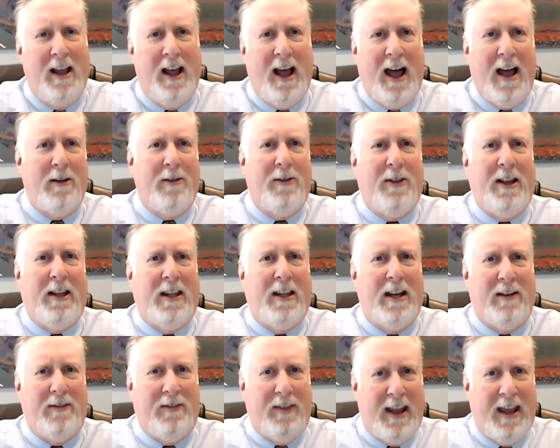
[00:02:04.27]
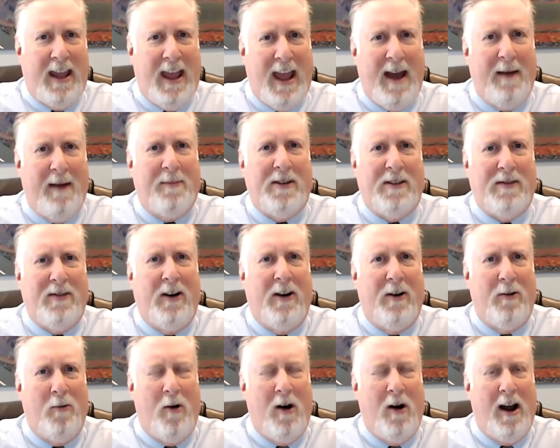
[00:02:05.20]
I don't think that if the gap is
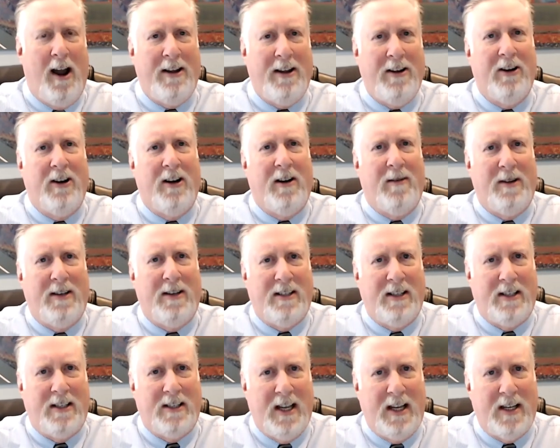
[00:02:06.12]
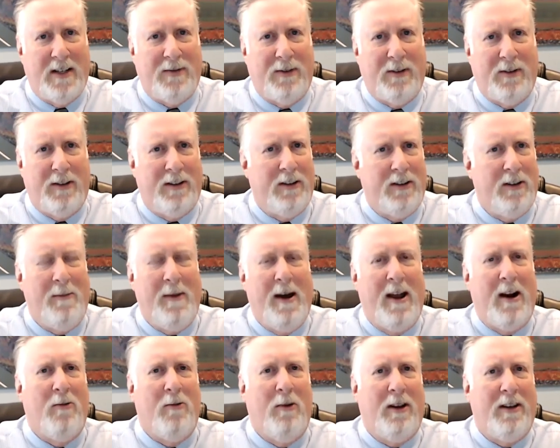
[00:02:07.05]
very wide, you're going to be successful no
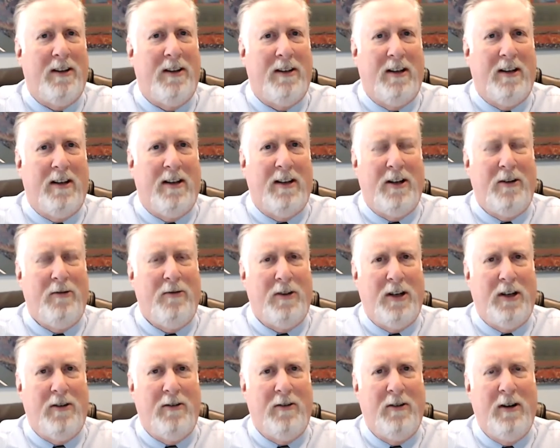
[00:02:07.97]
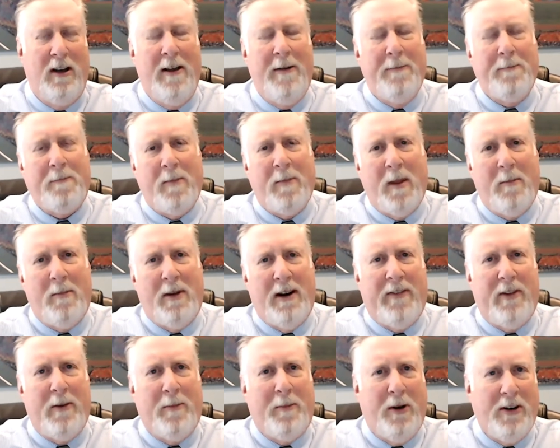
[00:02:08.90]
matter what you do. But
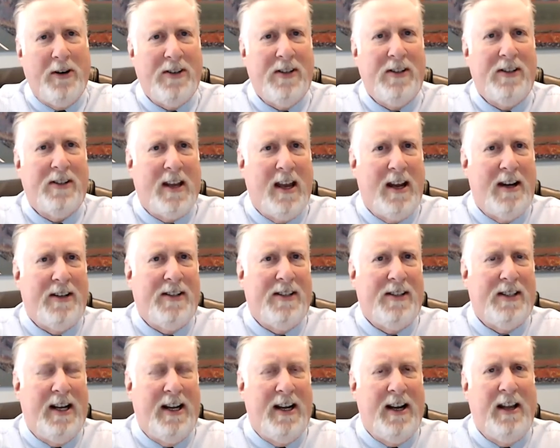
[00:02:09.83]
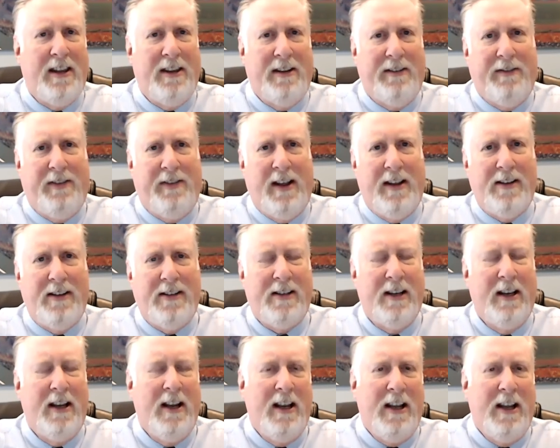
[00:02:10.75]
if the person's kind of sitting on the
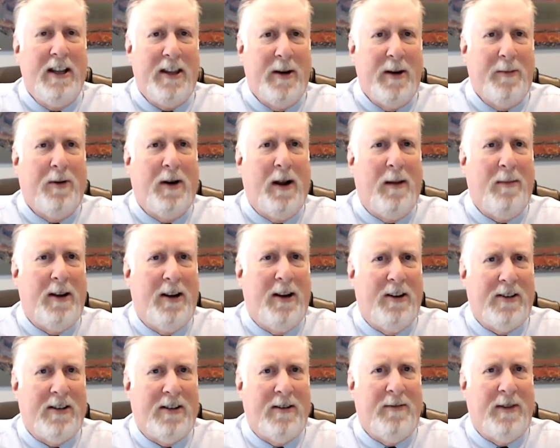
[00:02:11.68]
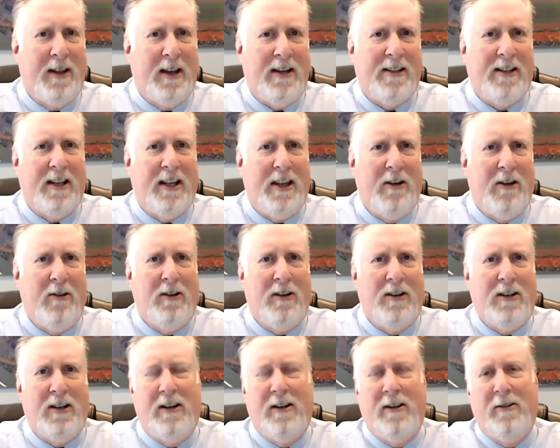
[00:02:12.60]
fence, there probably are some things that you can
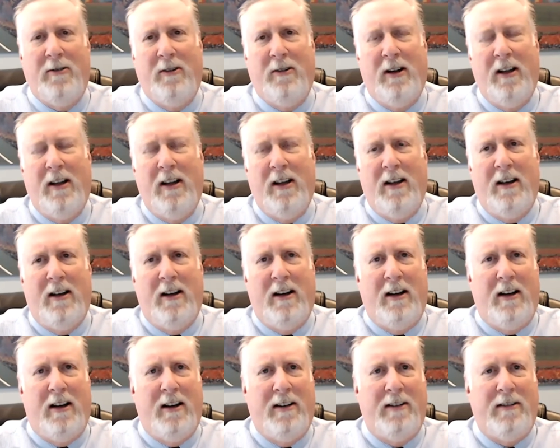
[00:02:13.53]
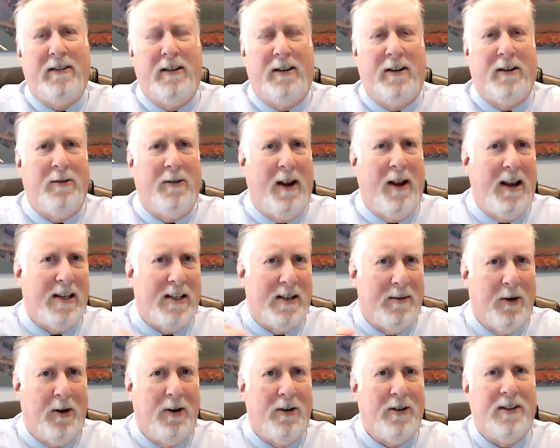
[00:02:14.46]
do to create
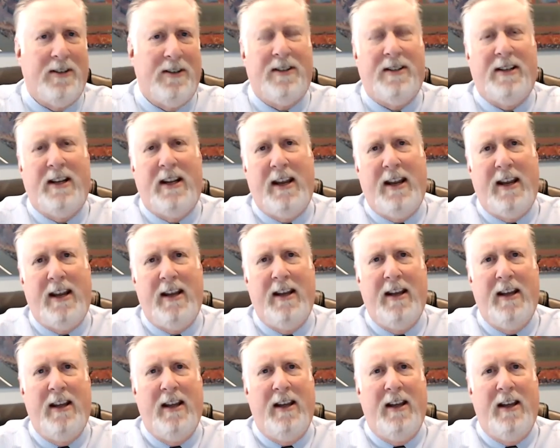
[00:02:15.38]
some urgency.